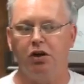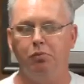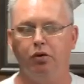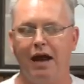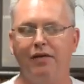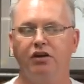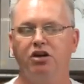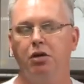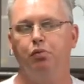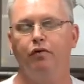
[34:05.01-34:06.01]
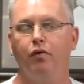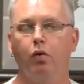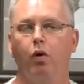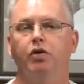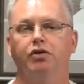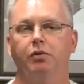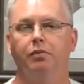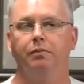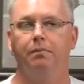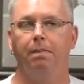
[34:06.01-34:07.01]
assembled at the temple for
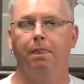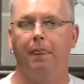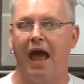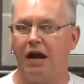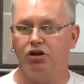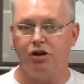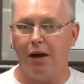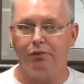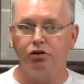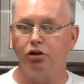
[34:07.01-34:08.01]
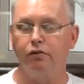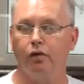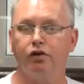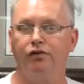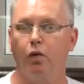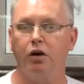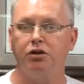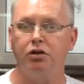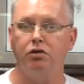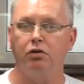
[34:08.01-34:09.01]
worship. Acts chapter 2, verse
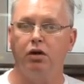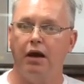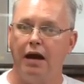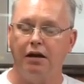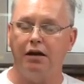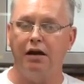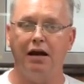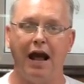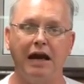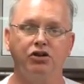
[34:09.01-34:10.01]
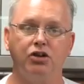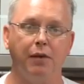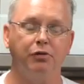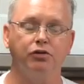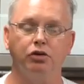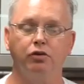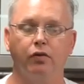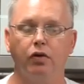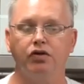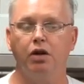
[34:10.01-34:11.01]
42. And again in Acts chapter
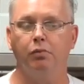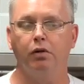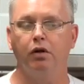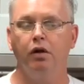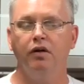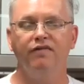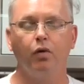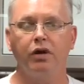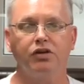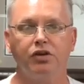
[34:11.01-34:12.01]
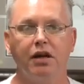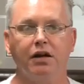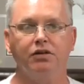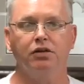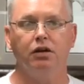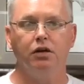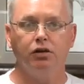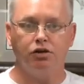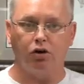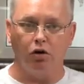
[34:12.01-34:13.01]
2, verse number 46.
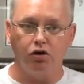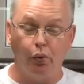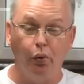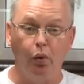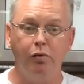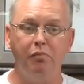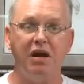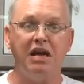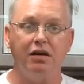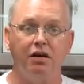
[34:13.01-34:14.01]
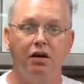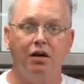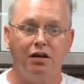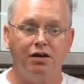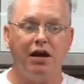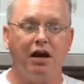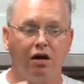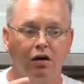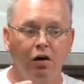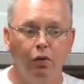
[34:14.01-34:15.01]
The church would meet
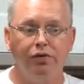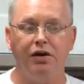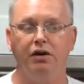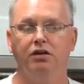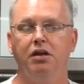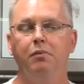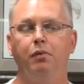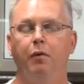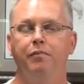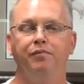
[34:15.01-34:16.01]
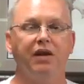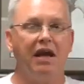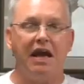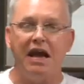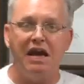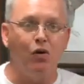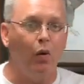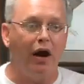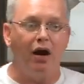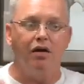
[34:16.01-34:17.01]
there within the temple.
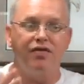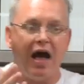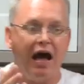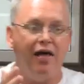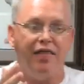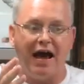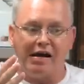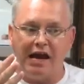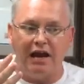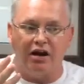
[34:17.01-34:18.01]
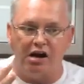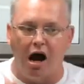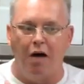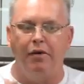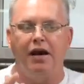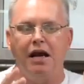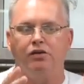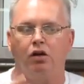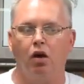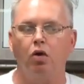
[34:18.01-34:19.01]
Anywhere that, that can
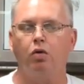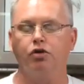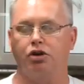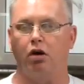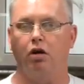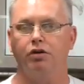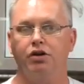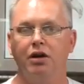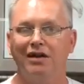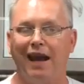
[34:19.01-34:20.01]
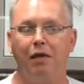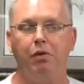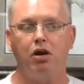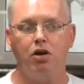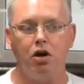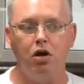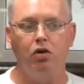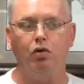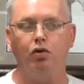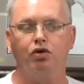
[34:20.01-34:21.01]
accommodate the local church can be
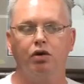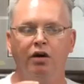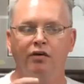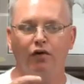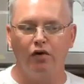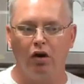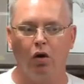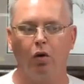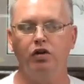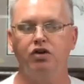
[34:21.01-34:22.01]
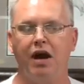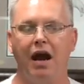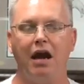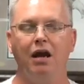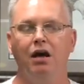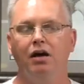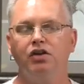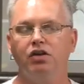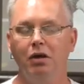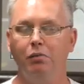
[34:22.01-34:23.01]
used for the Lord's Day
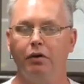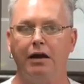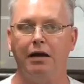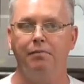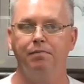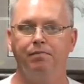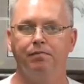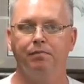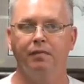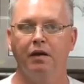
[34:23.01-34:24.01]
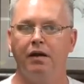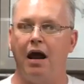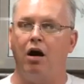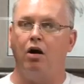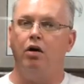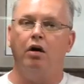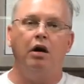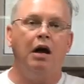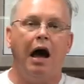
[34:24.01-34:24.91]
assembly. Now,